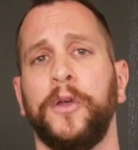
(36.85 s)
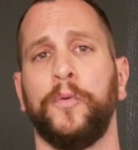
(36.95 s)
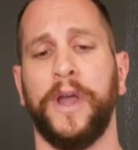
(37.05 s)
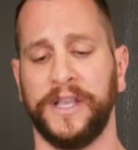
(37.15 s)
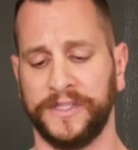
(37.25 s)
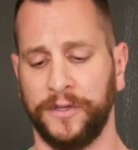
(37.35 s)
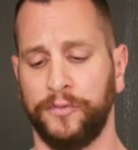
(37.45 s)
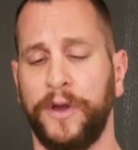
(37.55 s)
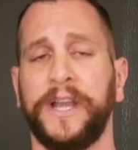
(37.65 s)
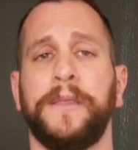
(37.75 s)
whereas
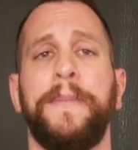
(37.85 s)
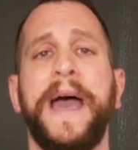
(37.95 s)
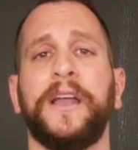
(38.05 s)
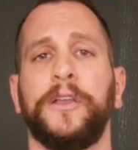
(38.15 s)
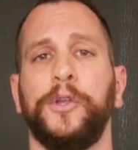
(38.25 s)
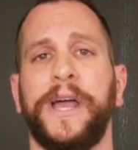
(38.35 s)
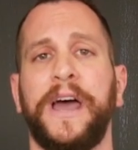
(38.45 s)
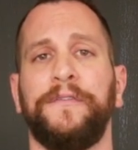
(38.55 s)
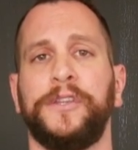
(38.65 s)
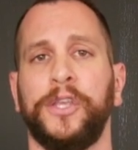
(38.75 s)
right in the back, you'll
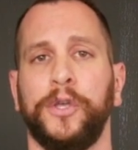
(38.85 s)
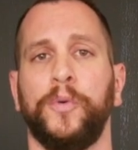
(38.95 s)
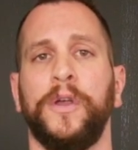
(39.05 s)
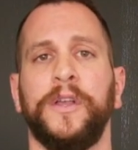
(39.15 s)
have two